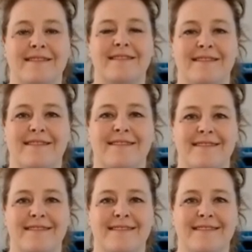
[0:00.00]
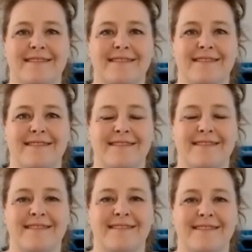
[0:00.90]

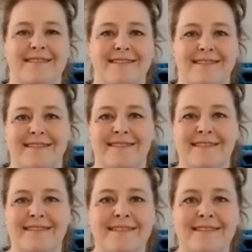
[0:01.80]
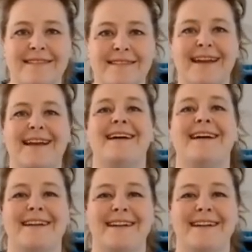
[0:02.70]
No words are spoken by the person on screen.